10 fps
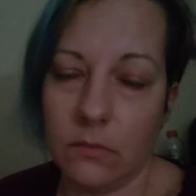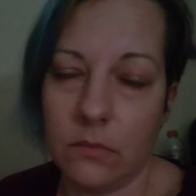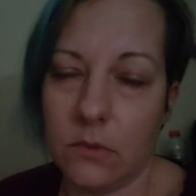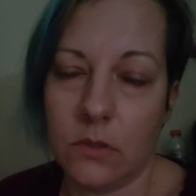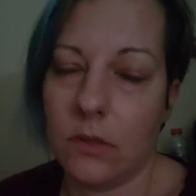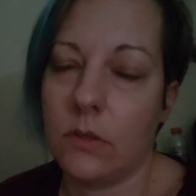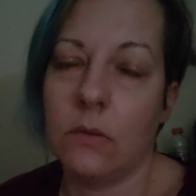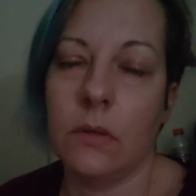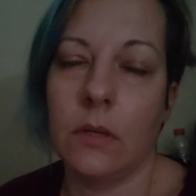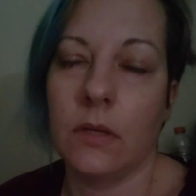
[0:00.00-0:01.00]
just
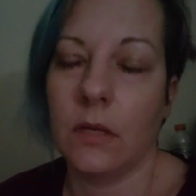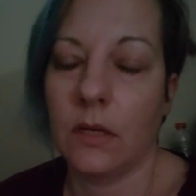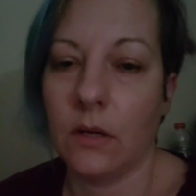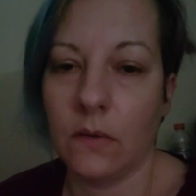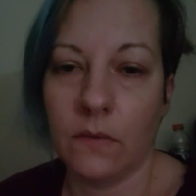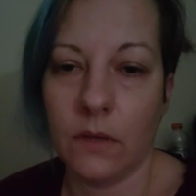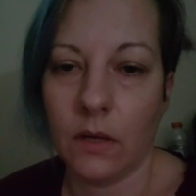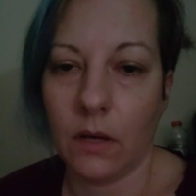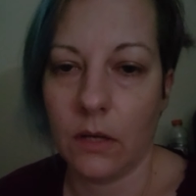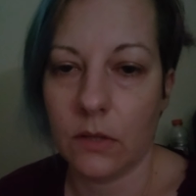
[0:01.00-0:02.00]
do it and get it over, you know,
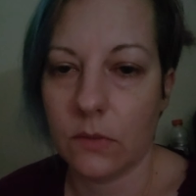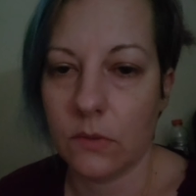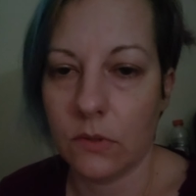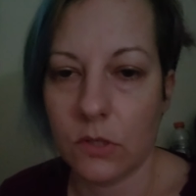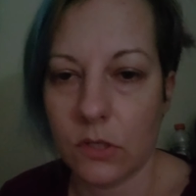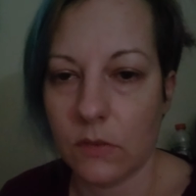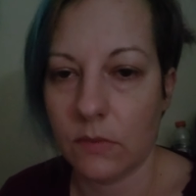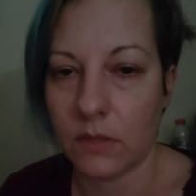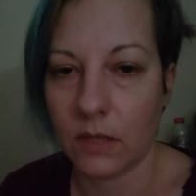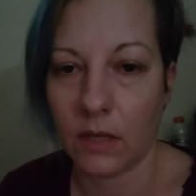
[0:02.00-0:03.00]
and she
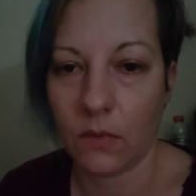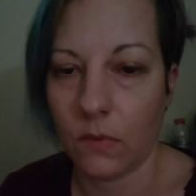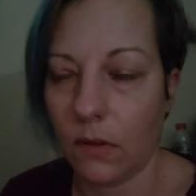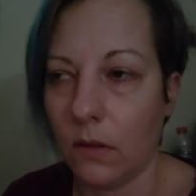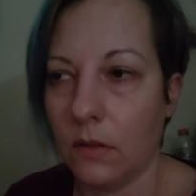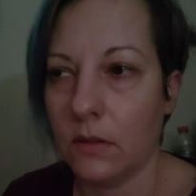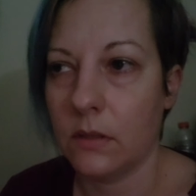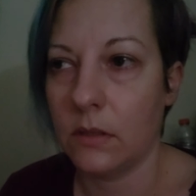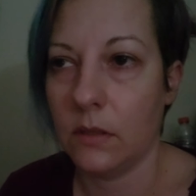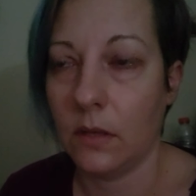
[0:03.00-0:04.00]
was like, well,
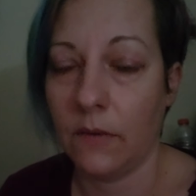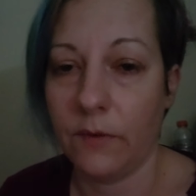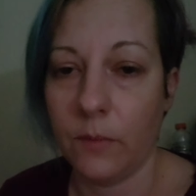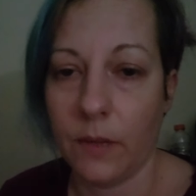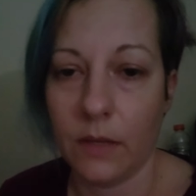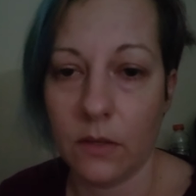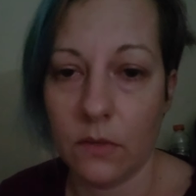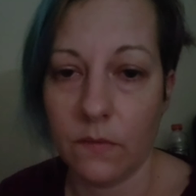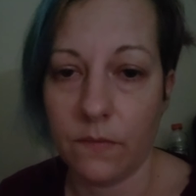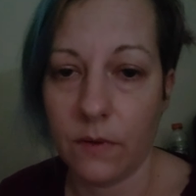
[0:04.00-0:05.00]
I feel bad that
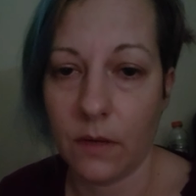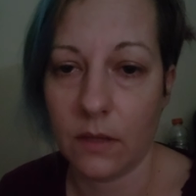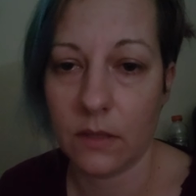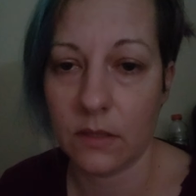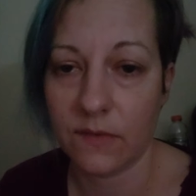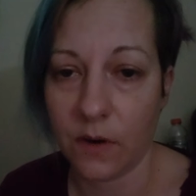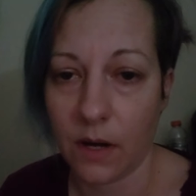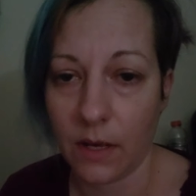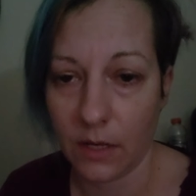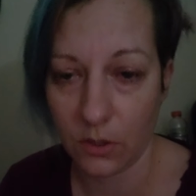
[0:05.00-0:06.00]
you've had since
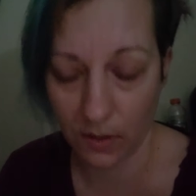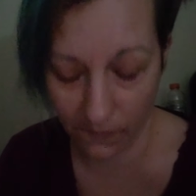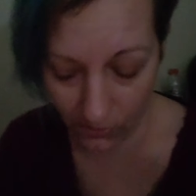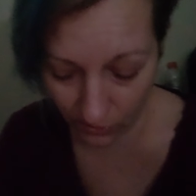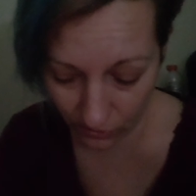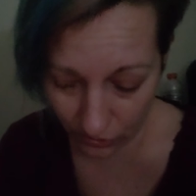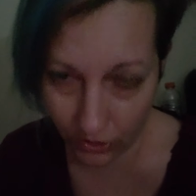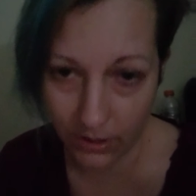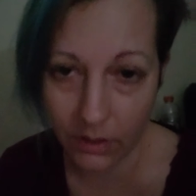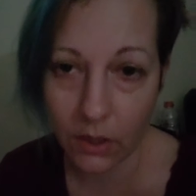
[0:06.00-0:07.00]
Friday and you haven't heard
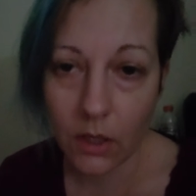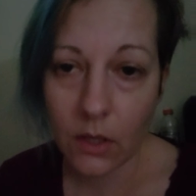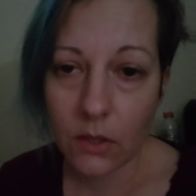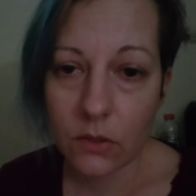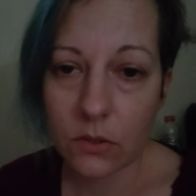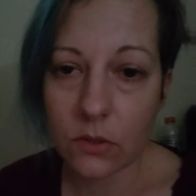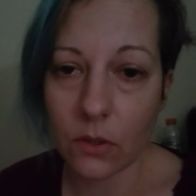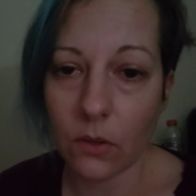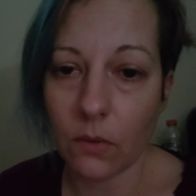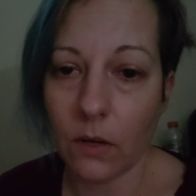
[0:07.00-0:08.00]
shit.
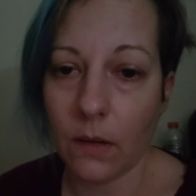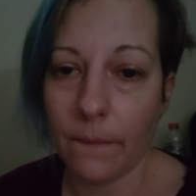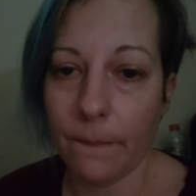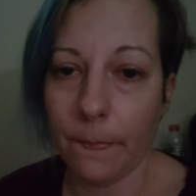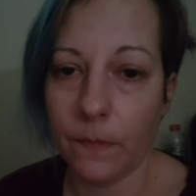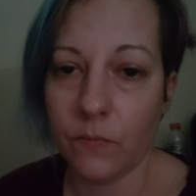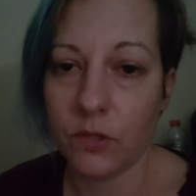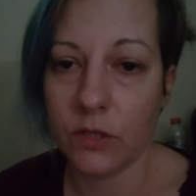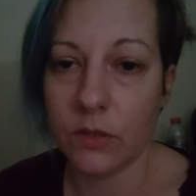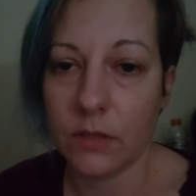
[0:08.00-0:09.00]
So
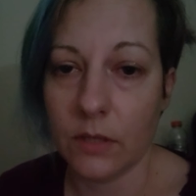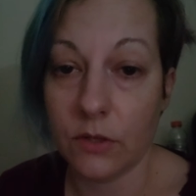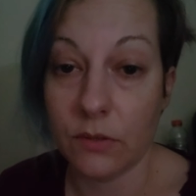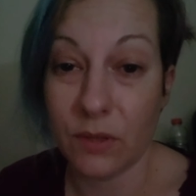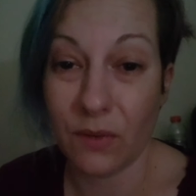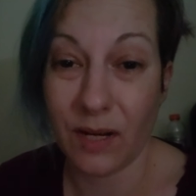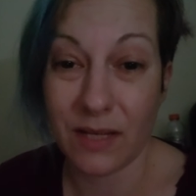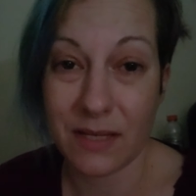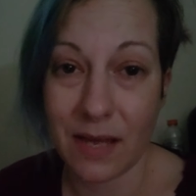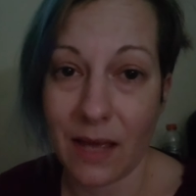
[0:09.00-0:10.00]
she said she was gonna write
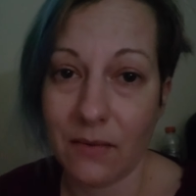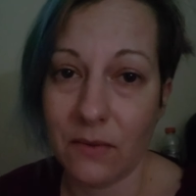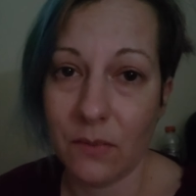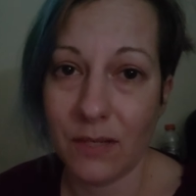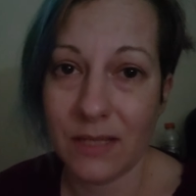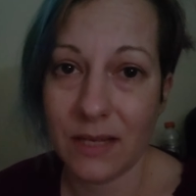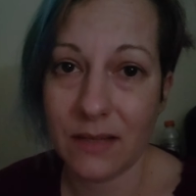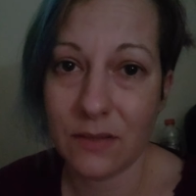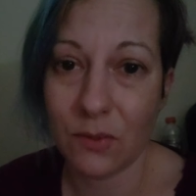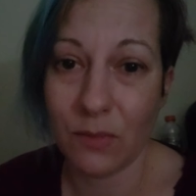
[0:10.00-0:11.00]
stat on my
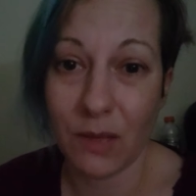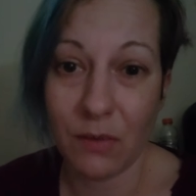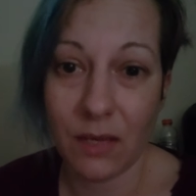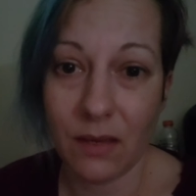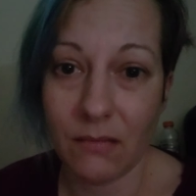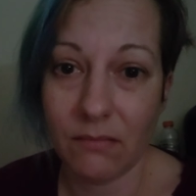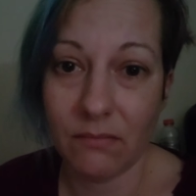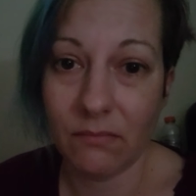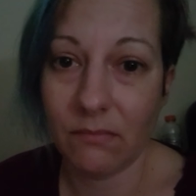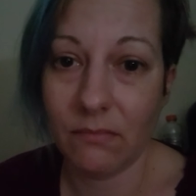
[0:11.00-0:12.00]
test, so maybe
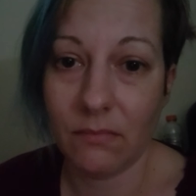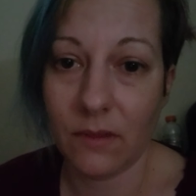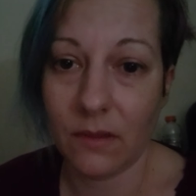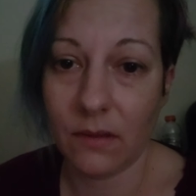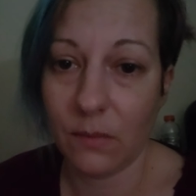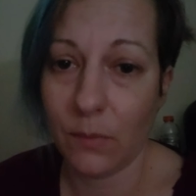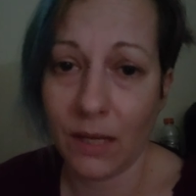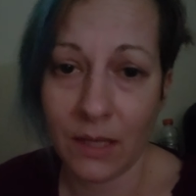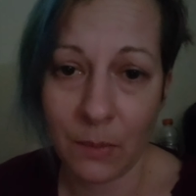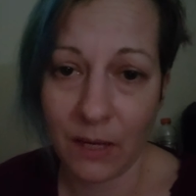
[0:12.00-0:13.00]
it
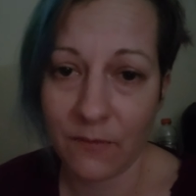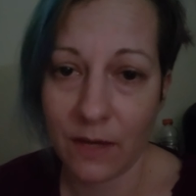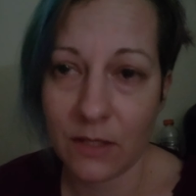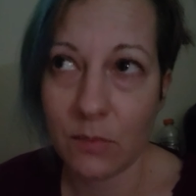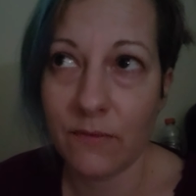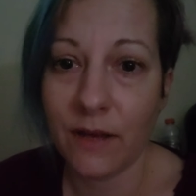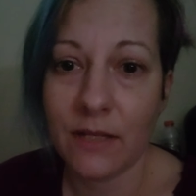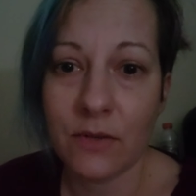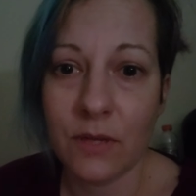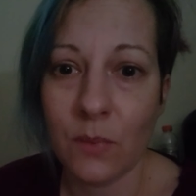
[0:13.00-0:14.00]
might get back faster, but
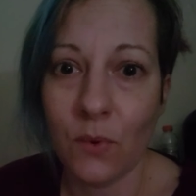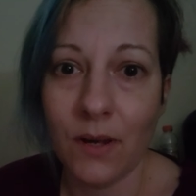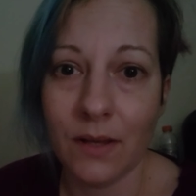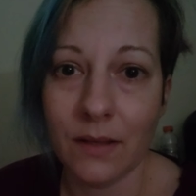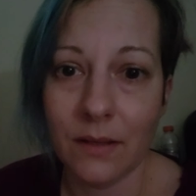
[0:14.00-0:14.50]
faster than what?